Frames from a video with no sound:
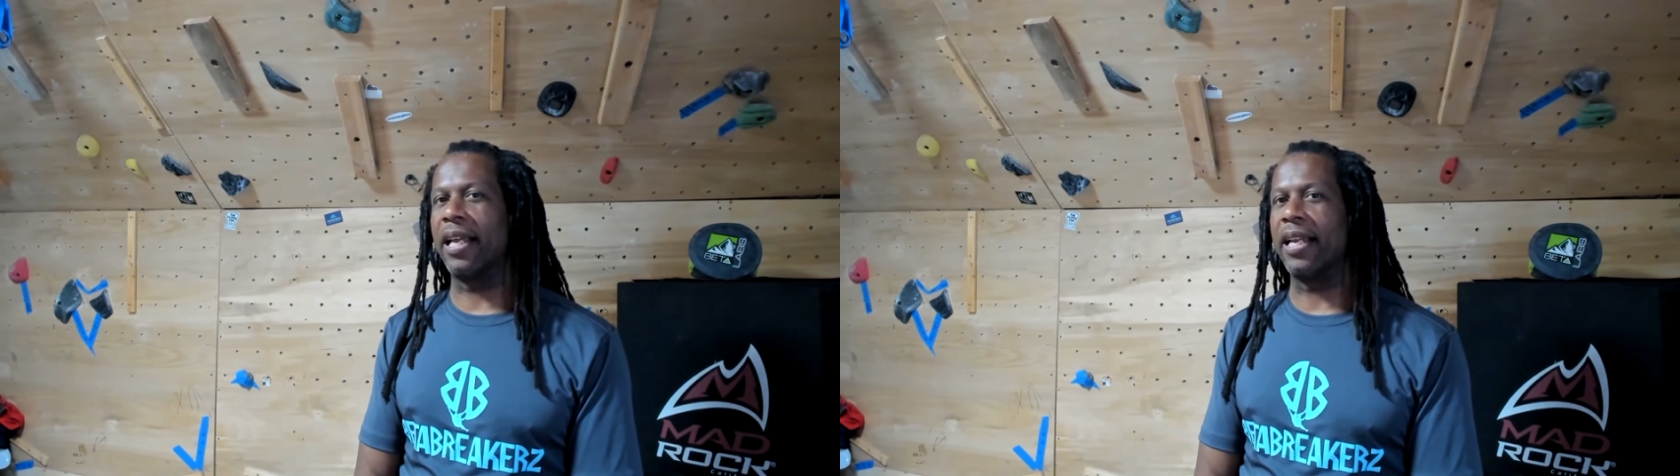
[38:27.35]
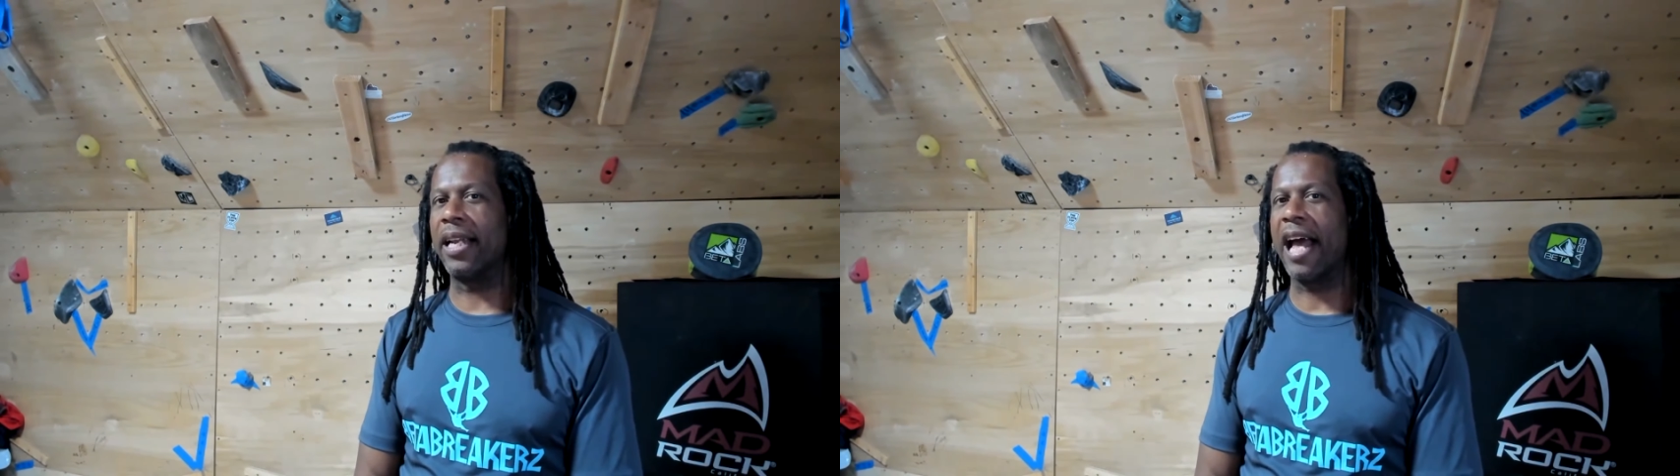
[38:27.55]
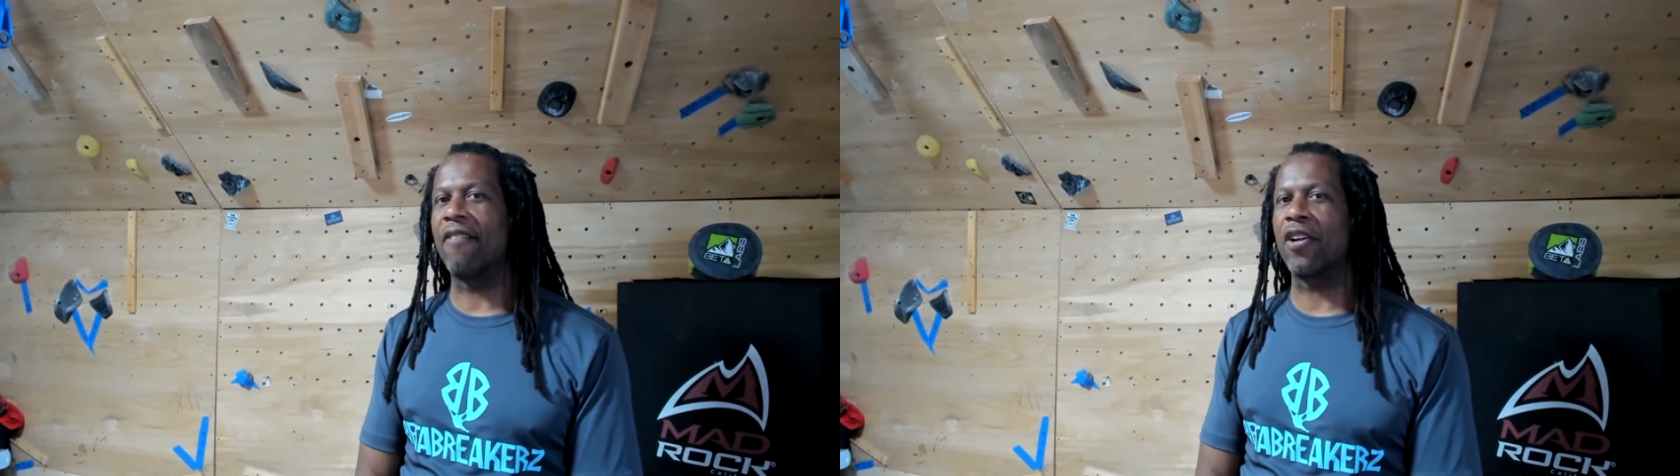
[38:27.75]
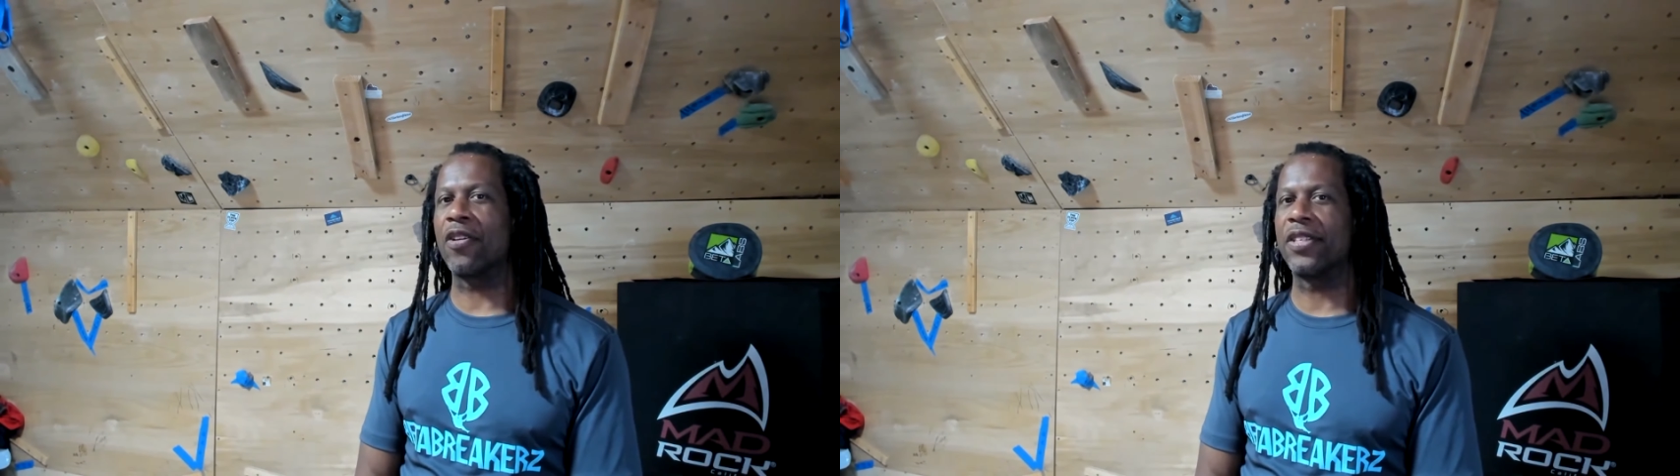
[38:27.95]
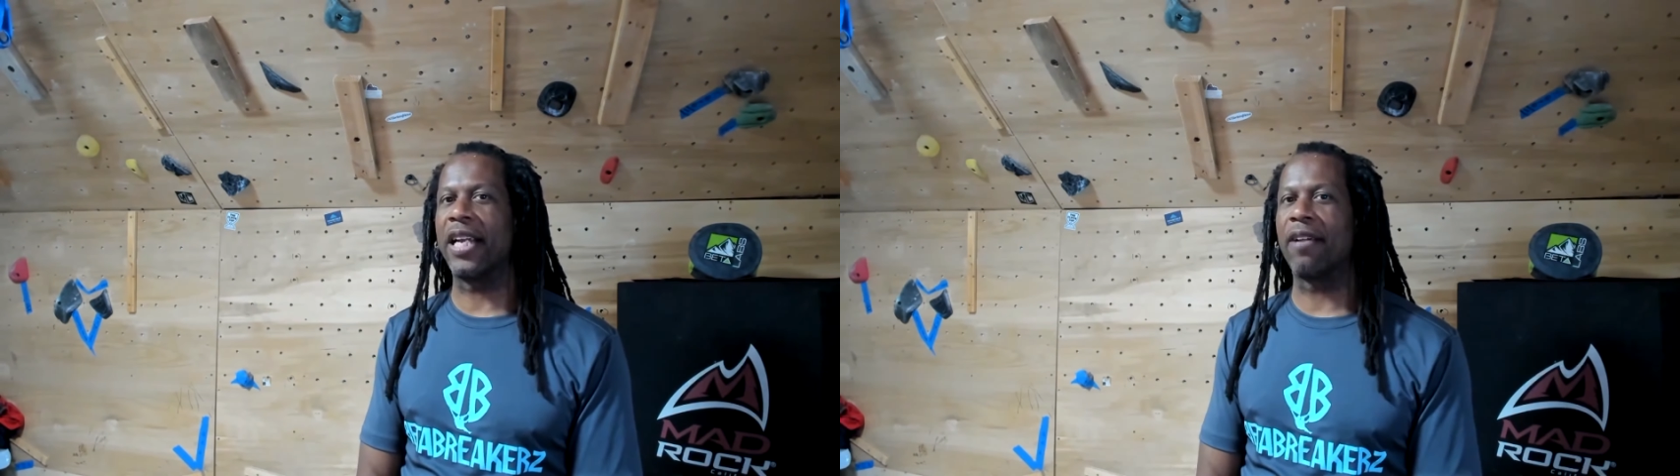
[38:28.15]
and have an
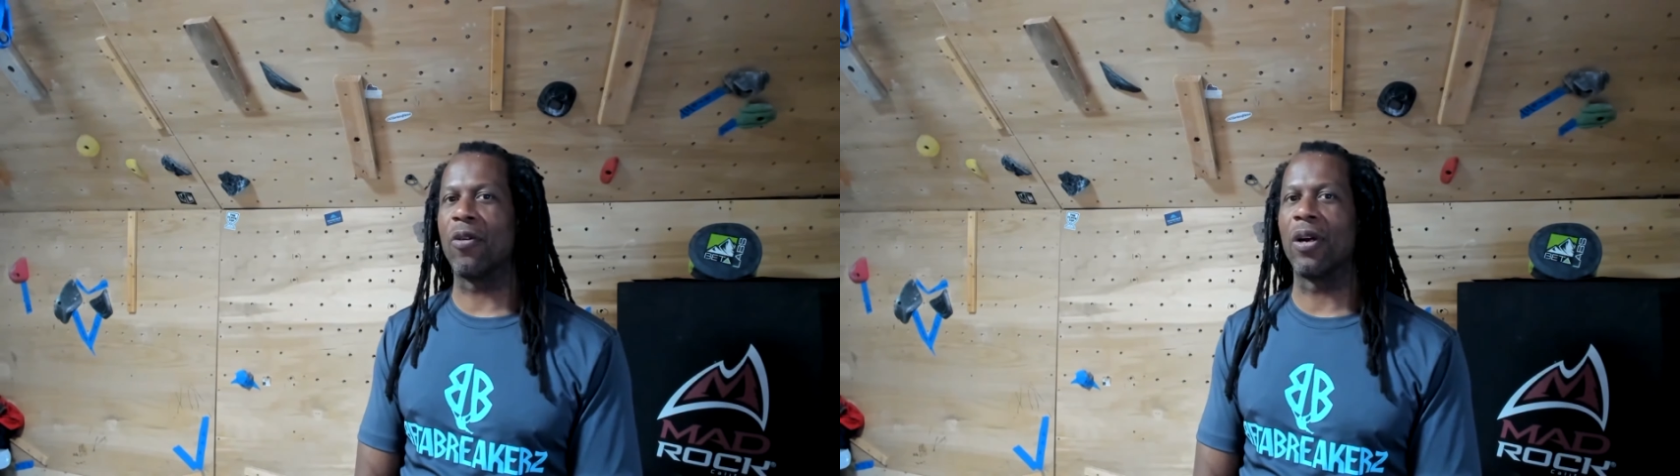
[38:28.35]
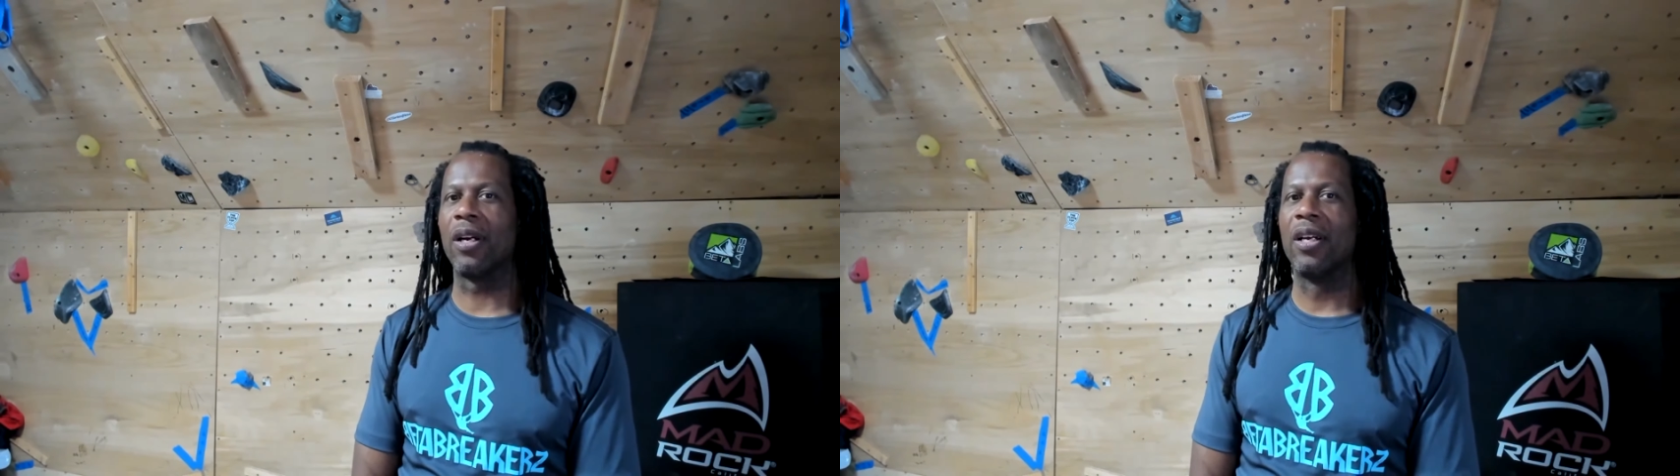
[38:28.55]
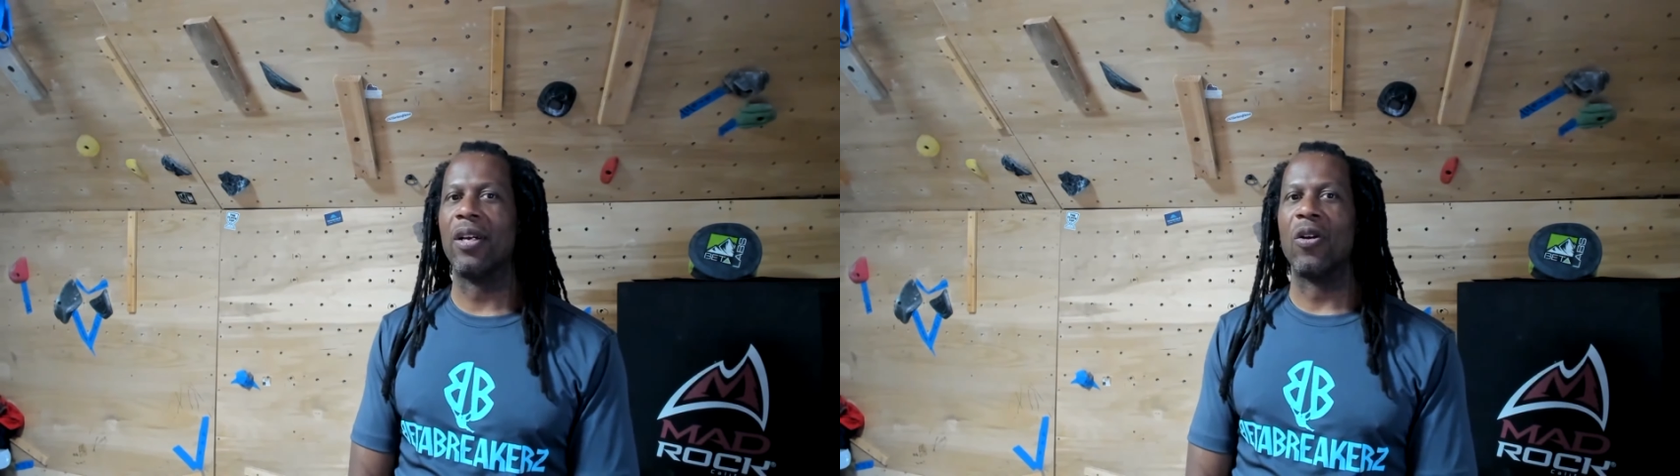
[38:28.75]
understanding for